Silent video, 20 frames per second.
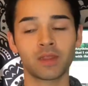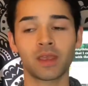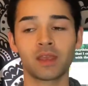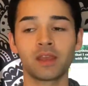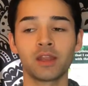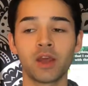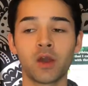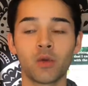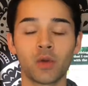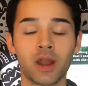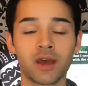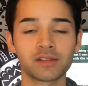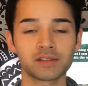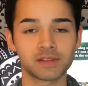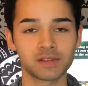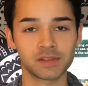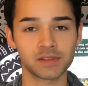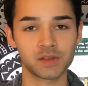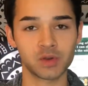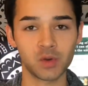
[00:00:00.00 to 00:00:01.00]
You know, when I was
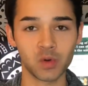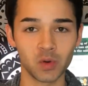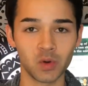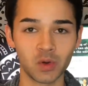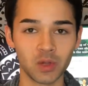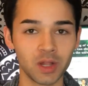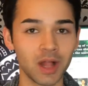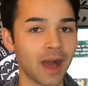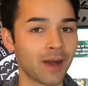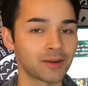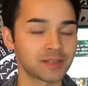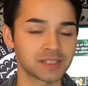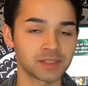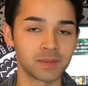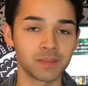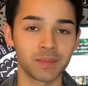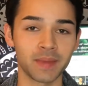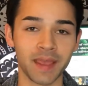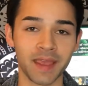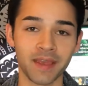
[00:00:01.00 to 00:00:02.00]
in school, I was
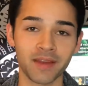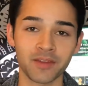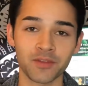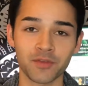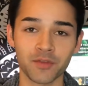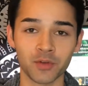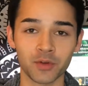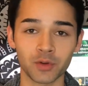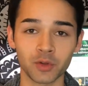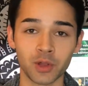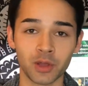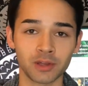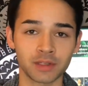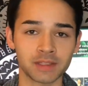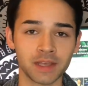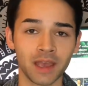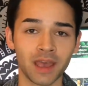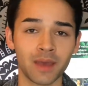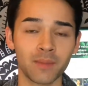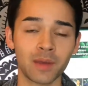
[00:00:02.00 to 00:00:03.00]
in band for a long
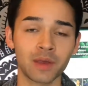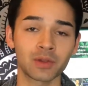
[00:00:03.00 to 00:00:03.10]
time.